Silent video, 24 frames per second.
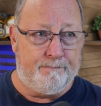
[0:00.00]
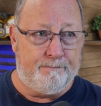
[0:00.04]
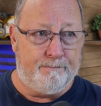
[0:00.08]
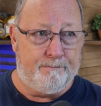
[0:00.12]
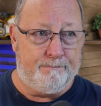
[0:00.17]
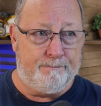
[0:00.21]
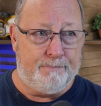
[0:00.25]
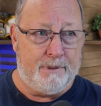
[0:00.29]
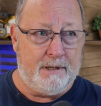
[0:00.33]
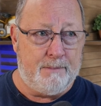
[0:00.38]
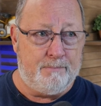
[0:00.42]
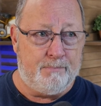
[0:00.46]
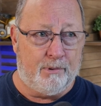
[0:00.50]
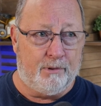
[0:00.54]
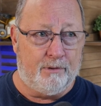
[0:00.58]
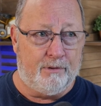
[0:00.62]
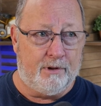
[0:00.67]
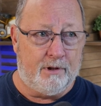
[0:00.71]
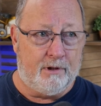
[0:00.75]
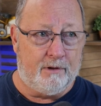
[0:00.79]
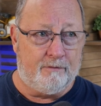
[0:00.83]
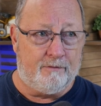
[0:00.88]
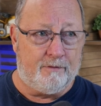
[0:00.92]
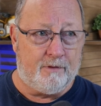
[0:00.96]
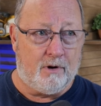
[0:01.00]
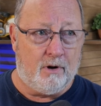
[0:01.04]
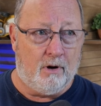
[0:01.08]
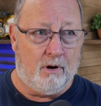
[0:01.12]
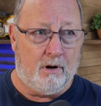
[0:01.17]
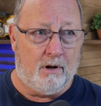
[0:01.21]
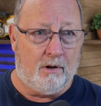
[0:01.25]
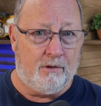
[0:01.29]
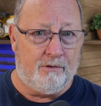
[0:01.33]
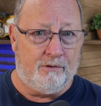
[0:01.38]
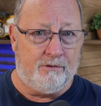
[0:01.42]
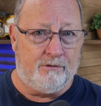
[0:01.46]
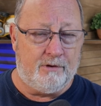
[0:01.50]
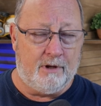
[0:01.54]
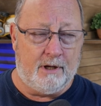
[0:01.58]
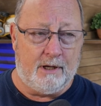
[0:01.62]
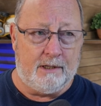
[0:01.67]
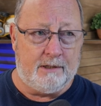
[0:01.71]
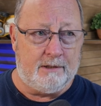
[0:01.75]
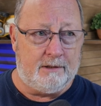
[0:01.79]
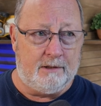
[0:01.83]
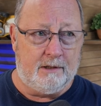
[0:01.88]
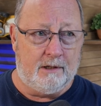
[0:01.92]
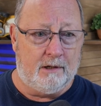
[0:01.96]
people that have called and
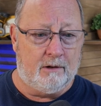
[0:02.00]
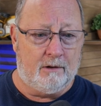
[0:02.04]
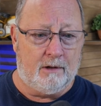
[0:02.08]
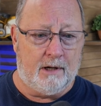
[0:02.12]
said, you know,